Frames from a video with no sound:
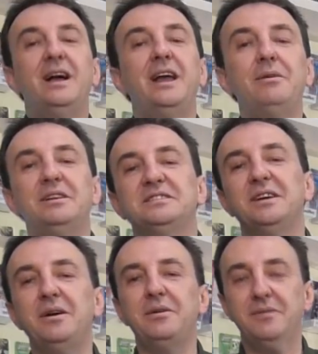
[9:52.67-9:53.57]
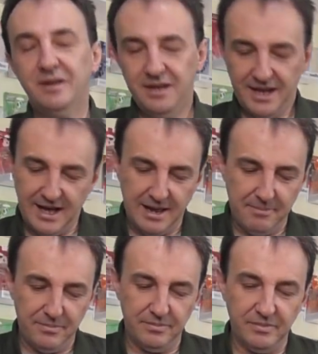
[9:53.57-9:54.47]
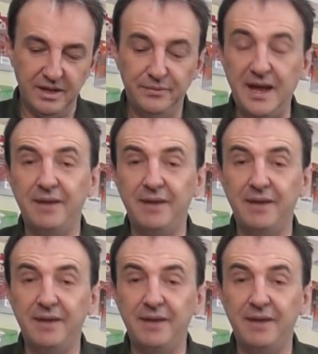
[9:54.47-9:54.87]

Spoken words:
Anyway, so if you